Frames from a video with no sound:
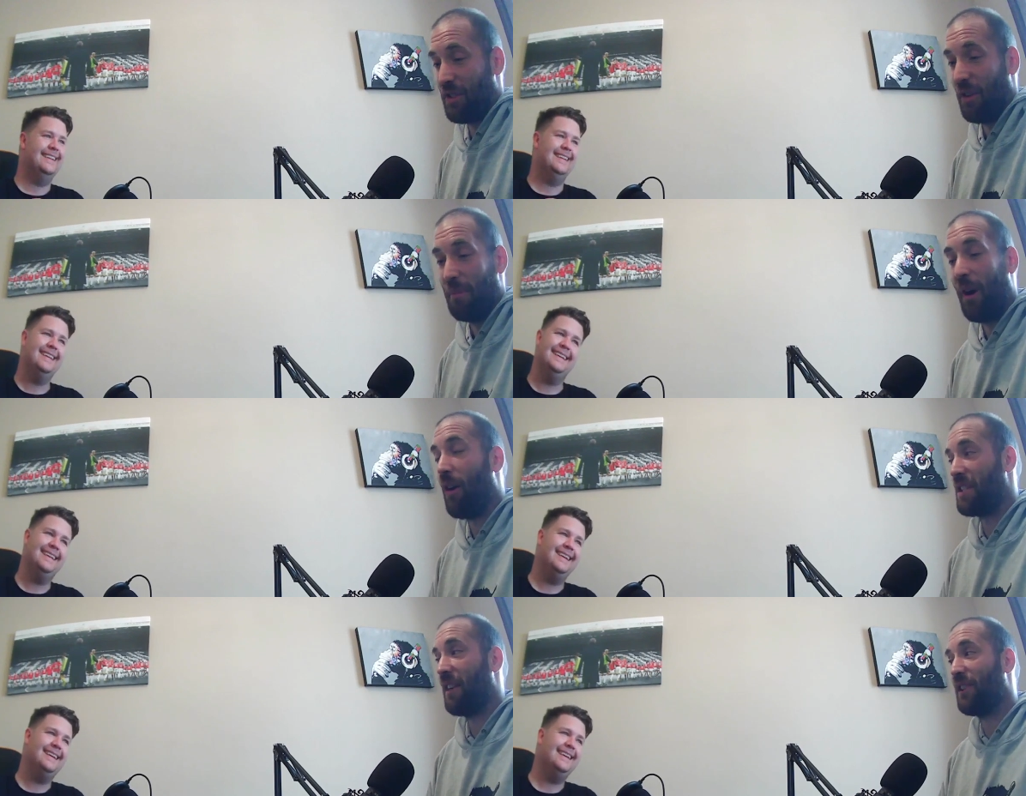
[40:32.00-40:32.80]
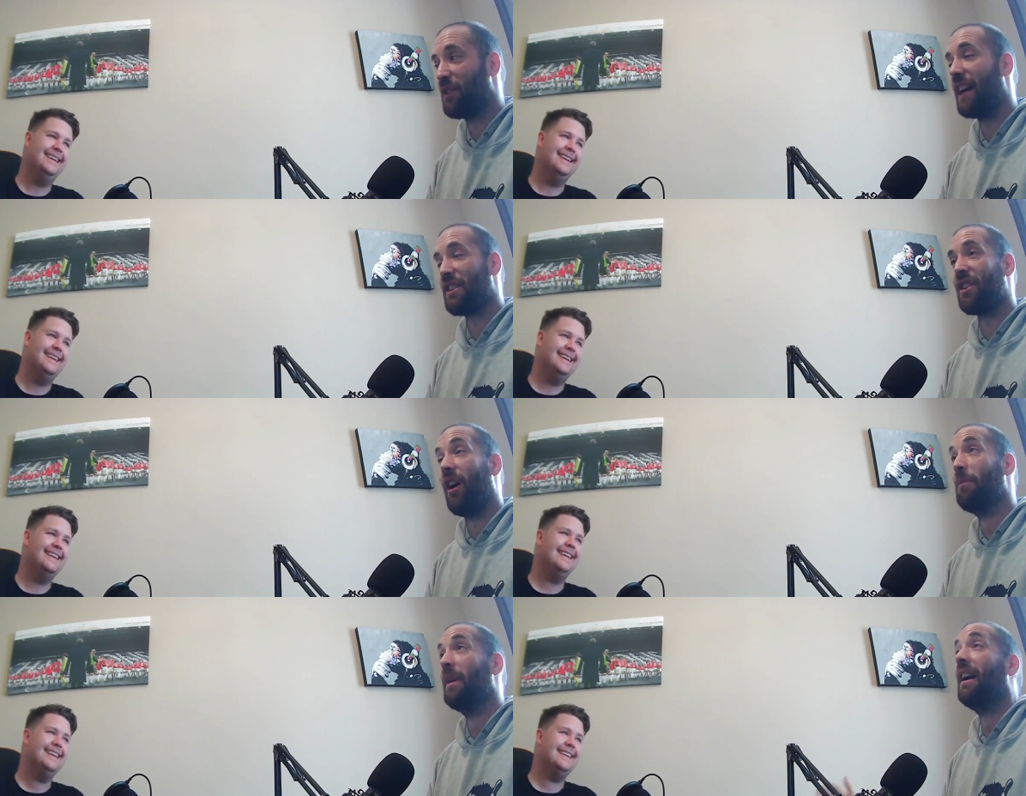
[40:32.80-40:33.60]
Speaker 1: doing, but I was having a great
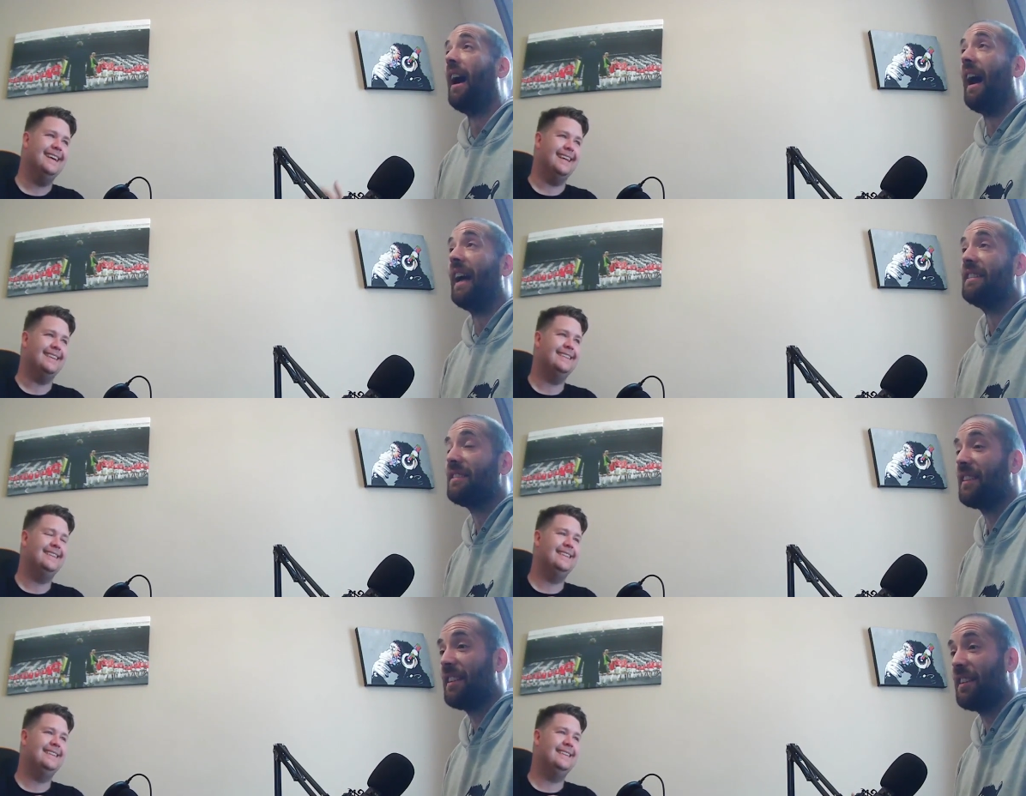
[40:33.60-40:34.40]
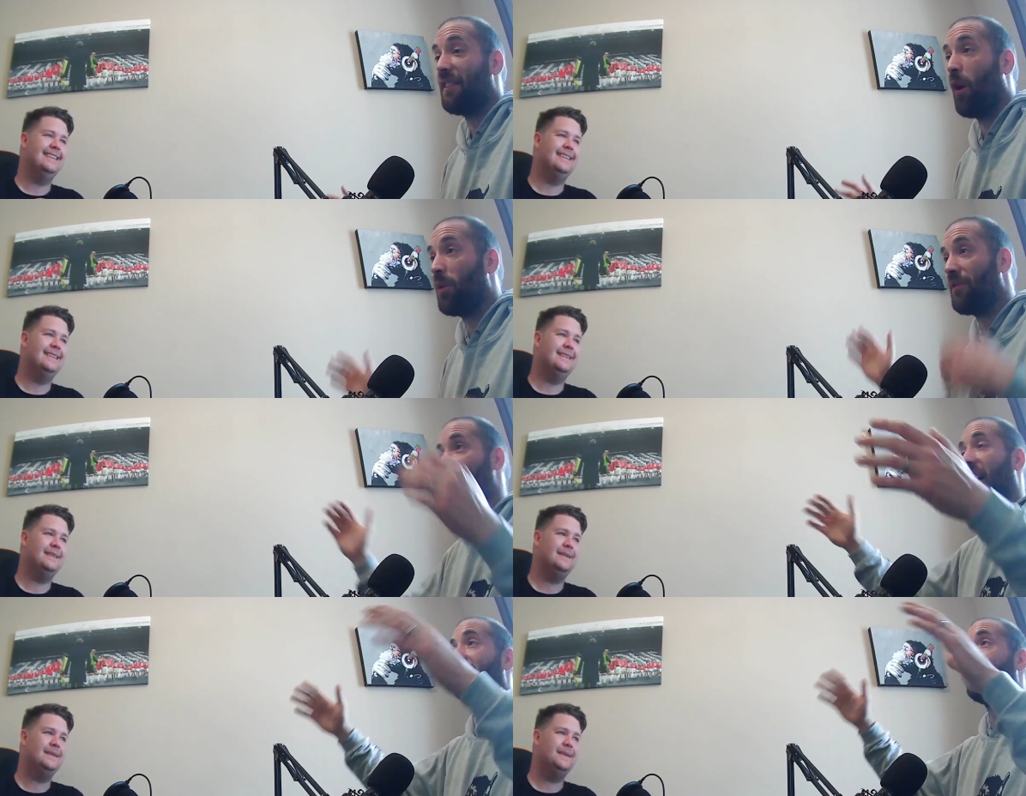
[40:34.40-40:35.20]
time. Yeah. And all of a
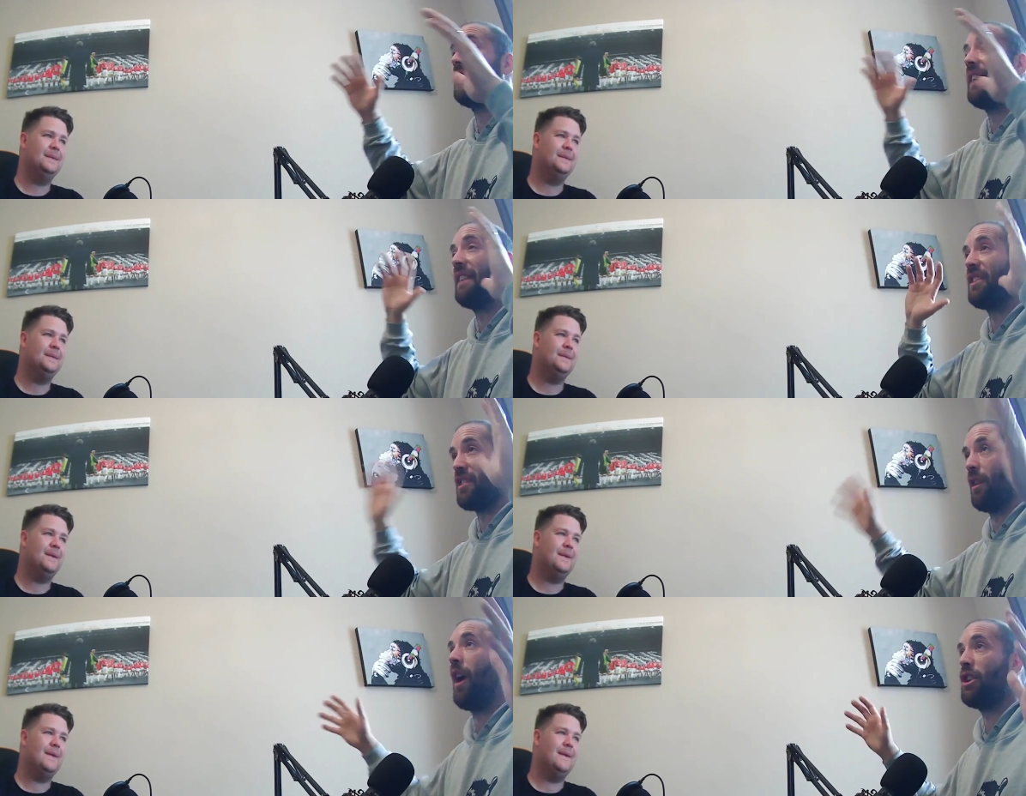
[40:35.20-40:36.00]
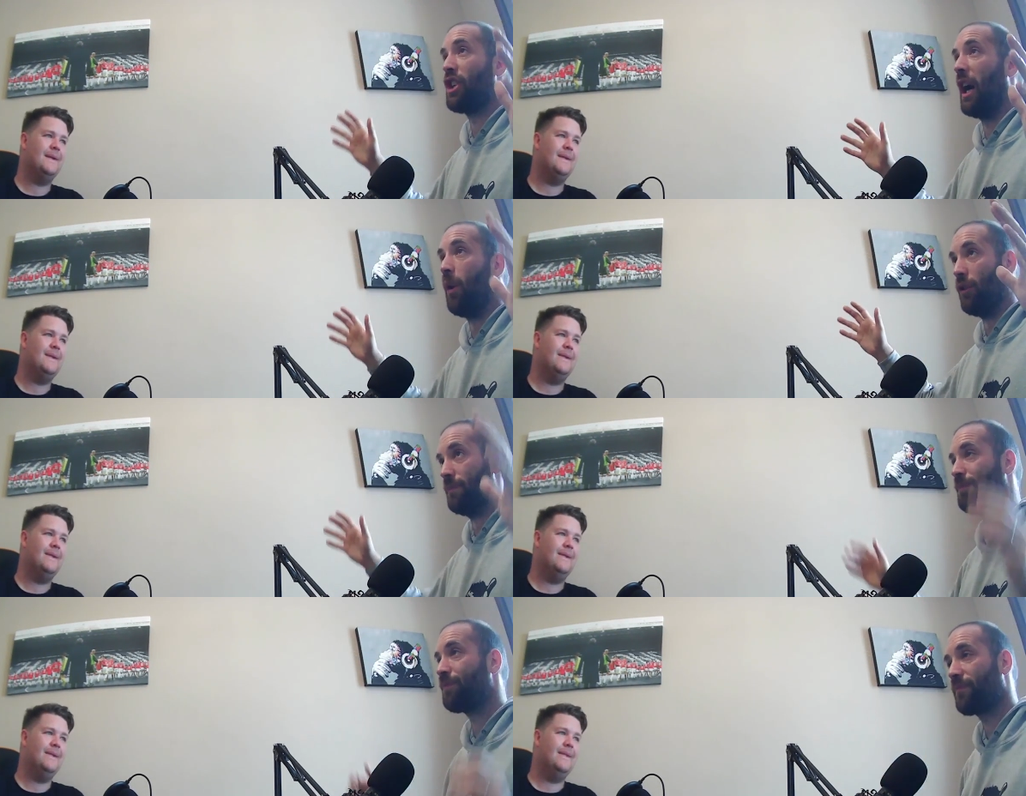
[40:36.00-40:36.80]
sudden, they had this light show on,
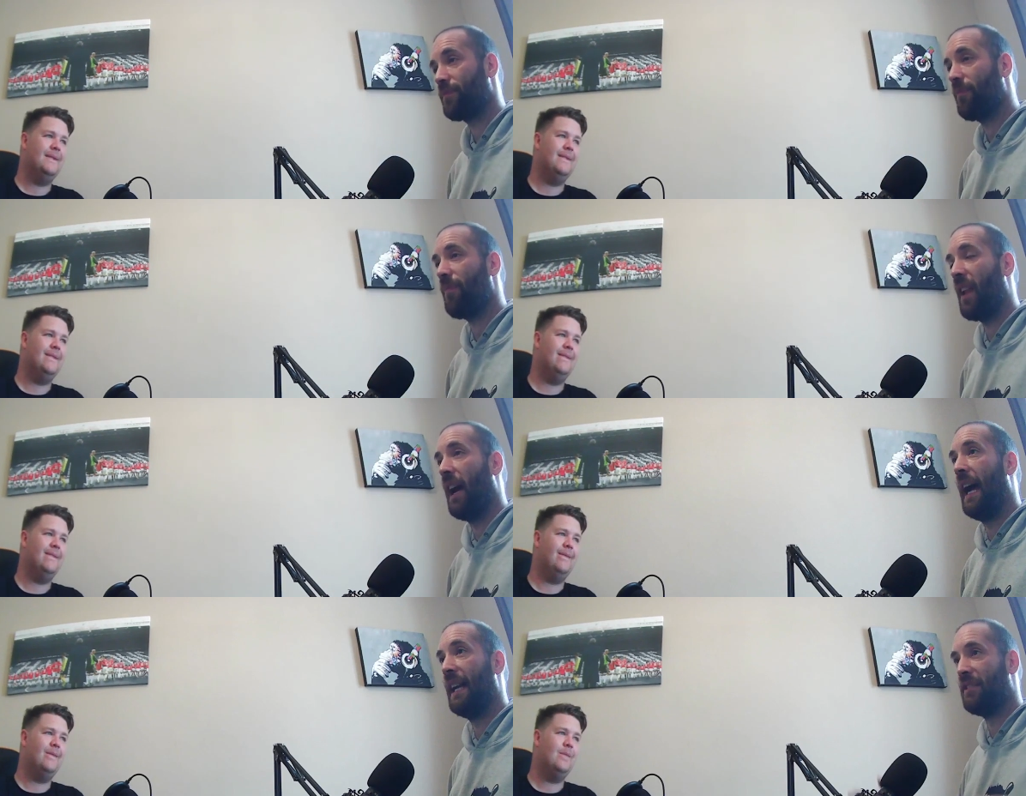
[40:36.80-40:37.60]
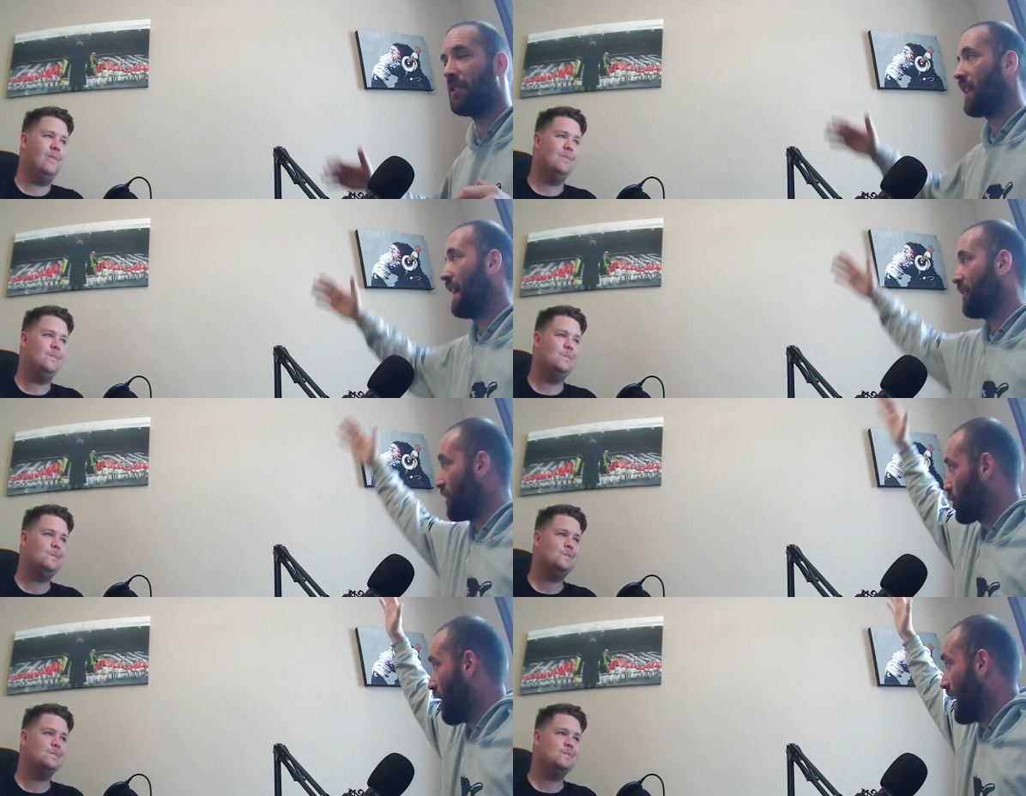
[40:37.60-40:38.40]
and they had this
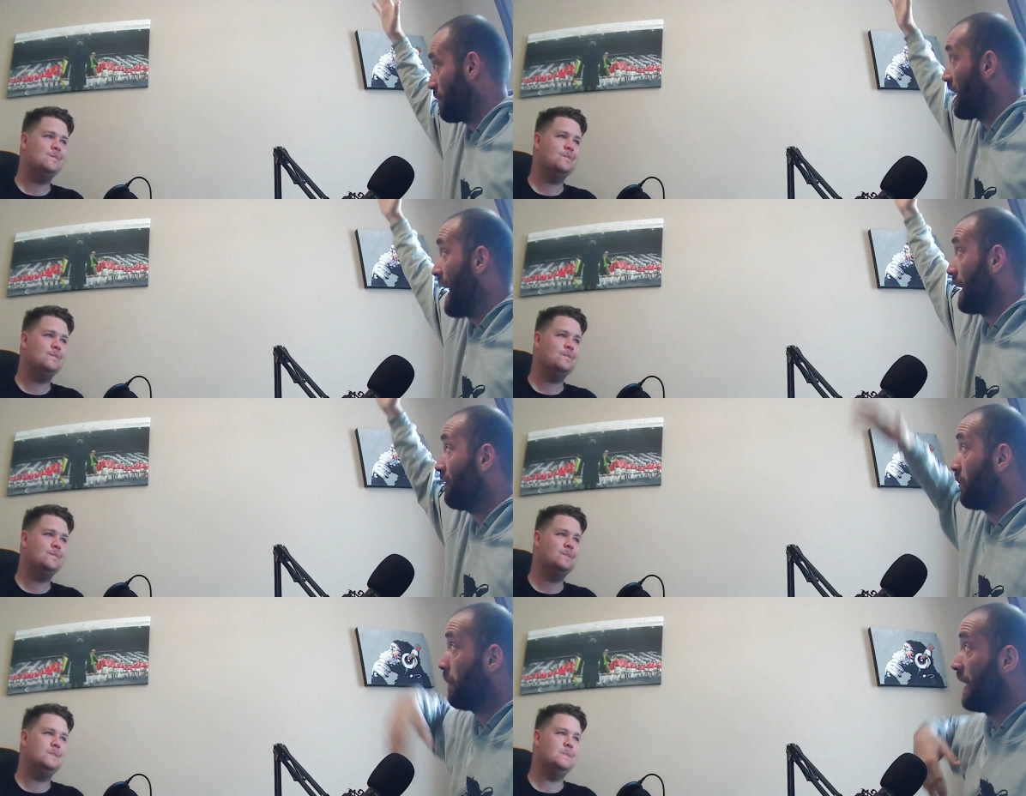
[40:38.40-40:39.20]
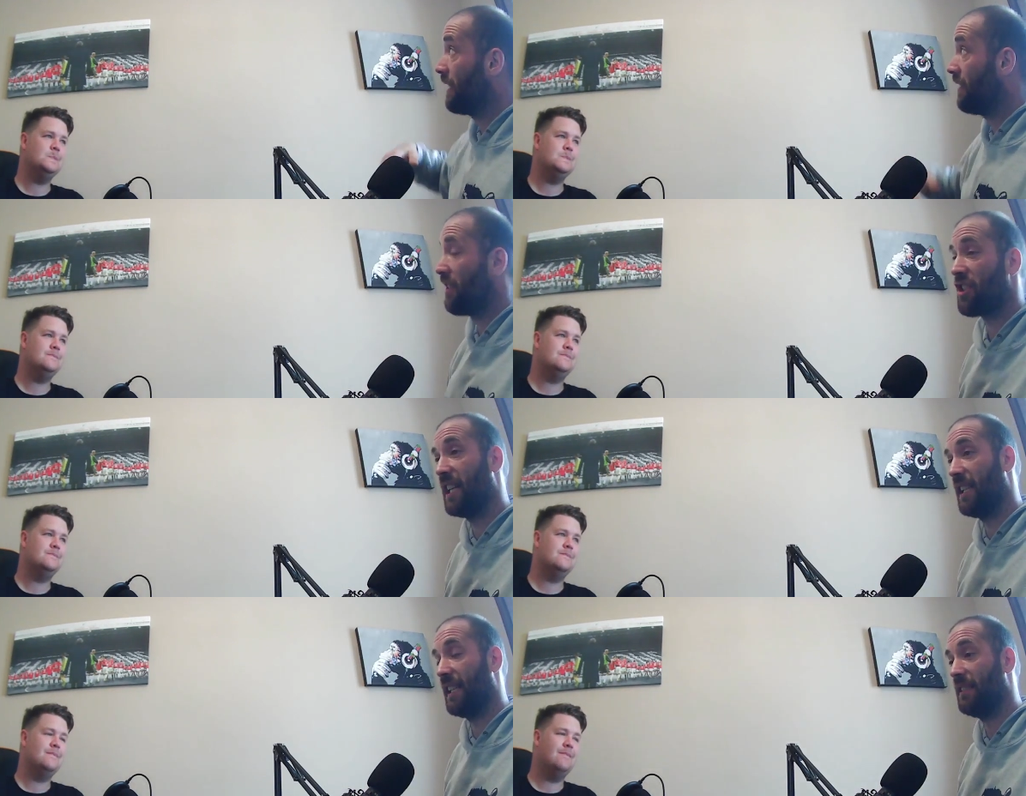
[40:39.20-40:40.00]
drape hanging from the middle of the
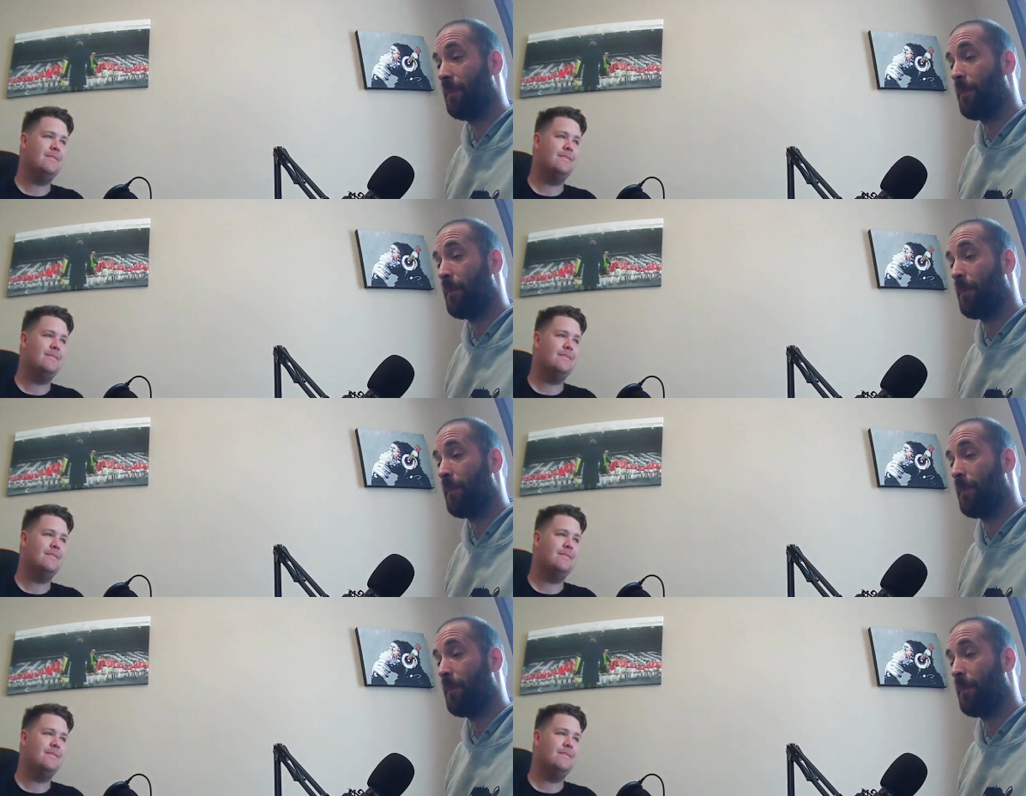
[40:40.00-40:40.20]
ceiling